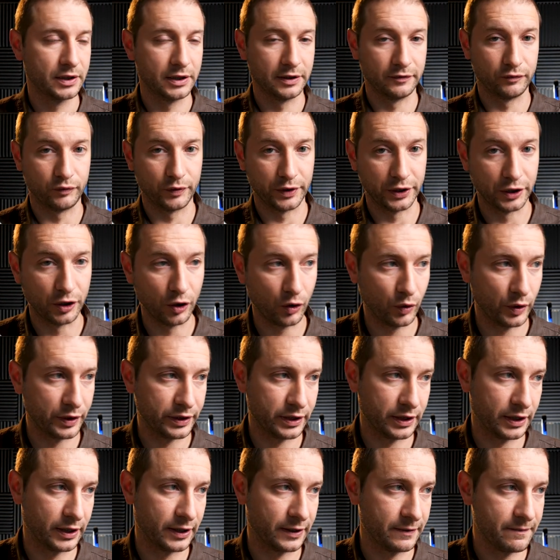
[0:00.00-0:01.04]
If we go
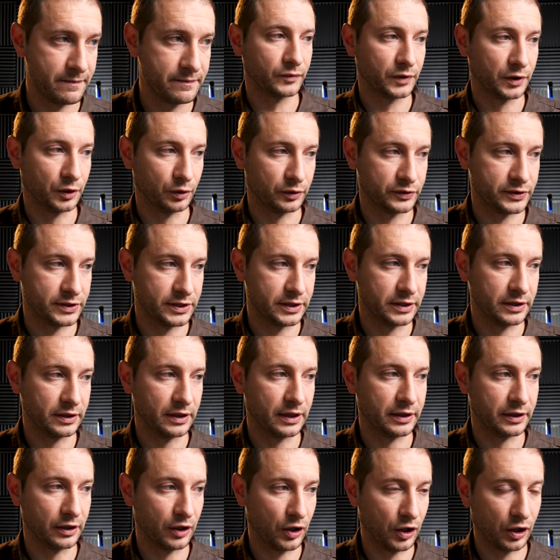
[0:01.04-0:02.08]
in there, you'll see
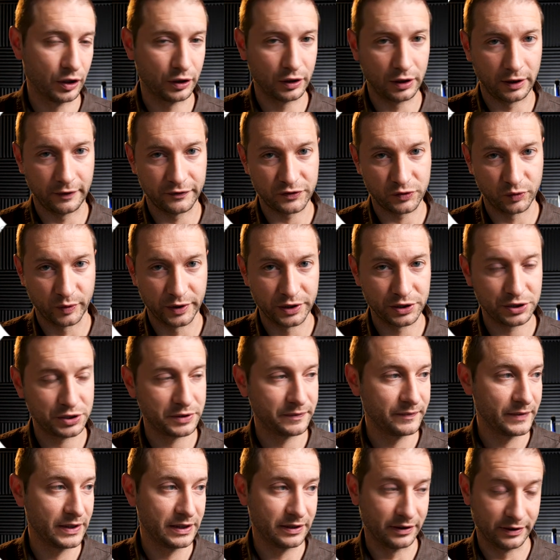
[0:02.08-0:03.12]
an on-off
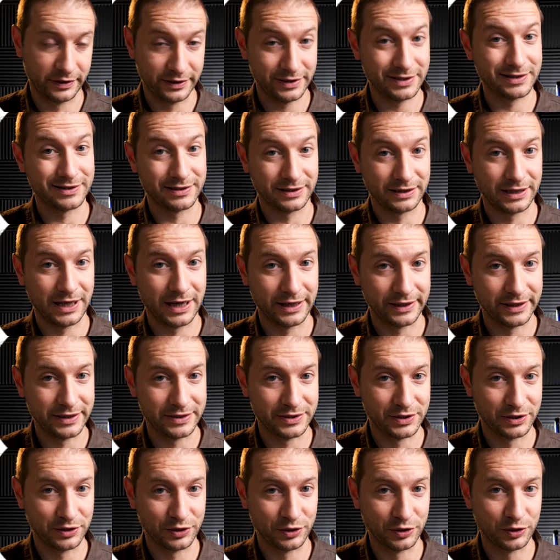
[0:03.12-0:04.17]
switch. Now this is a lot
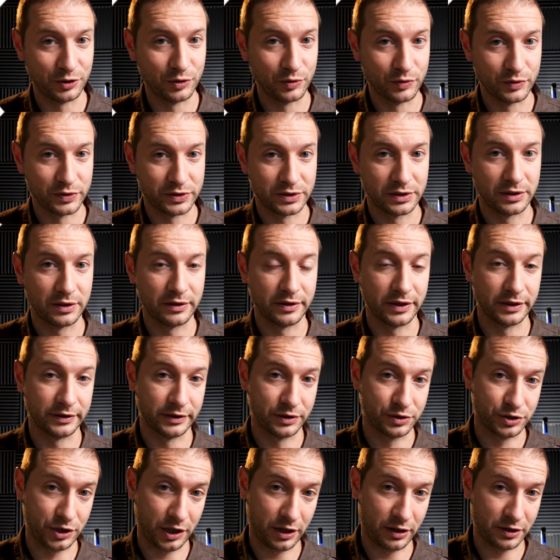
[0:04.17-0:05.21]
easier to use than
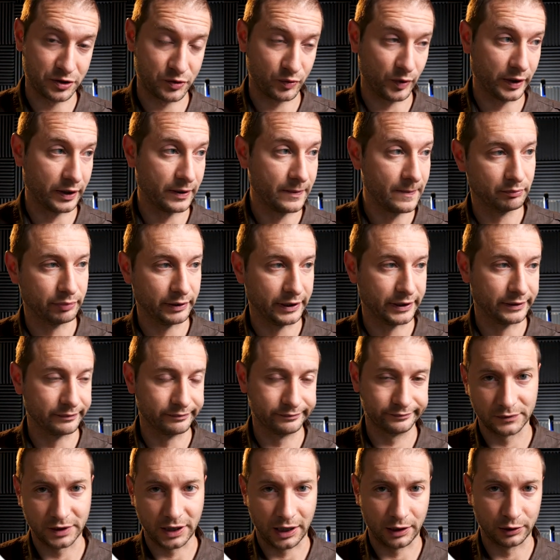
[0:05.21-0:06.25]
the Charles one,
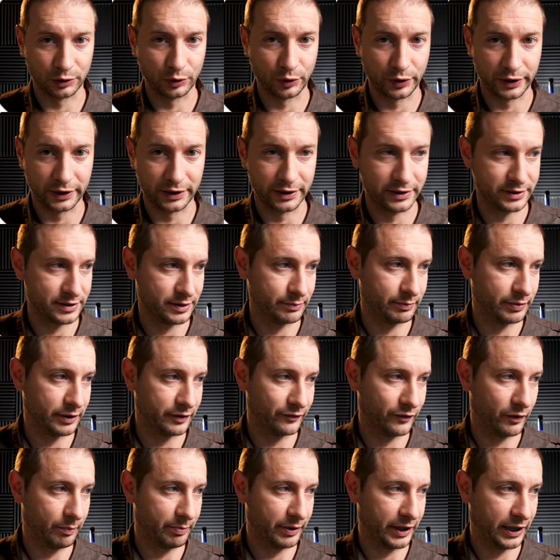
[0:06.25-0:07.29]
but downloading it is a bit
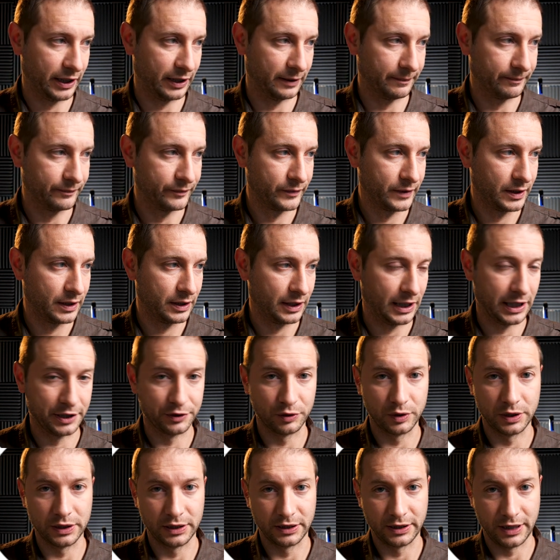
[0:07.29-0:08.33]
of a pain, and
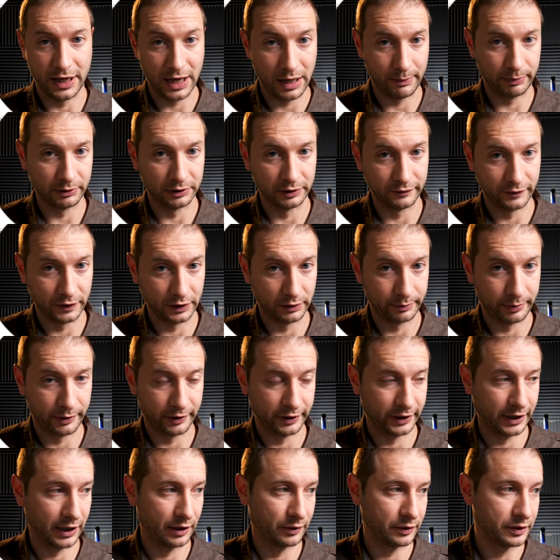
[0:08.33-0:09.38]
you need an Apple developer
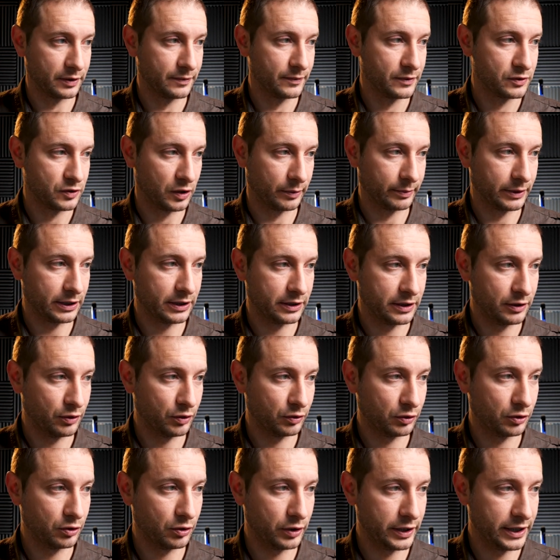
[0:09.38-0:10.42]
account. So I'm
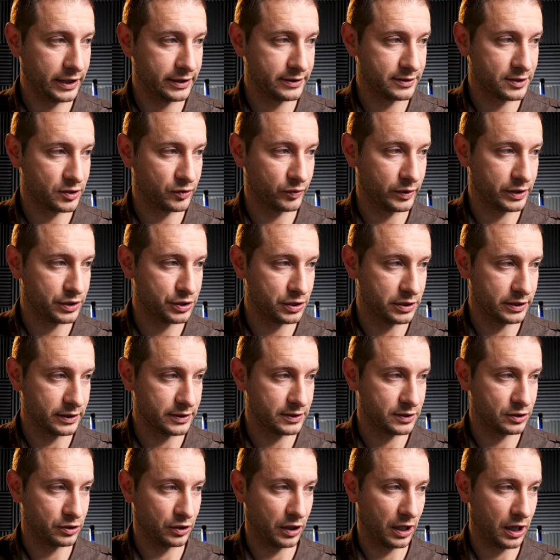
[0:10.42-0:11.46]
gonna go ahead and switch
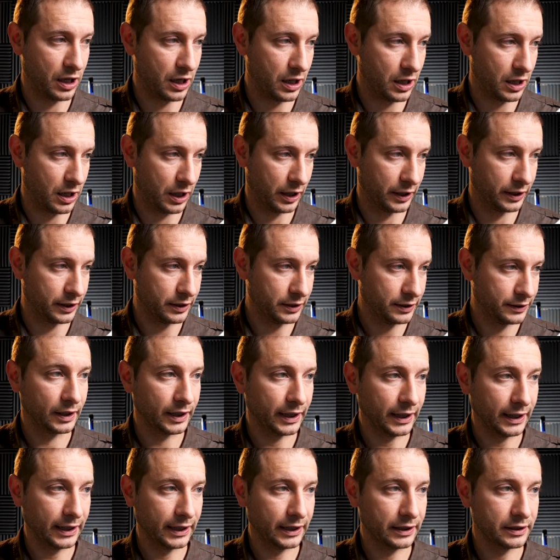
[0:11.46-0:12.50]
this to on,
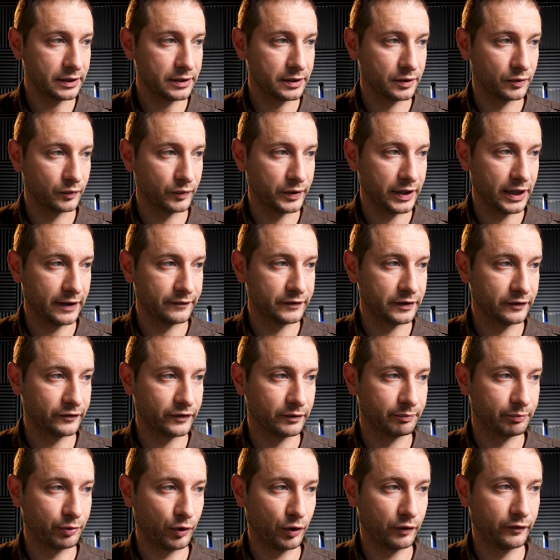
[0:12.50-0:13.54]
and we have
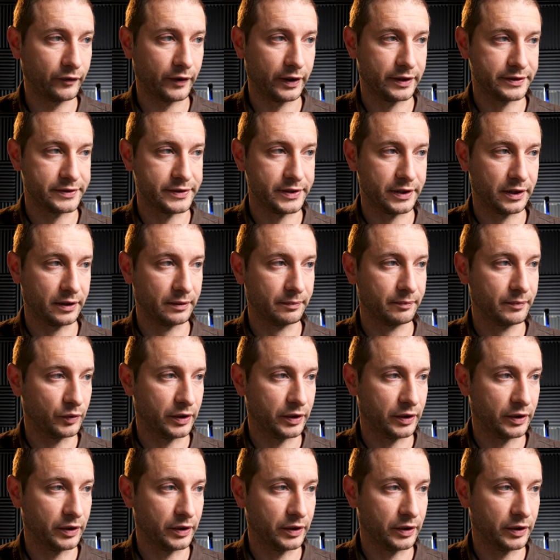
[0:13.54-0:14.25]
different profiles here.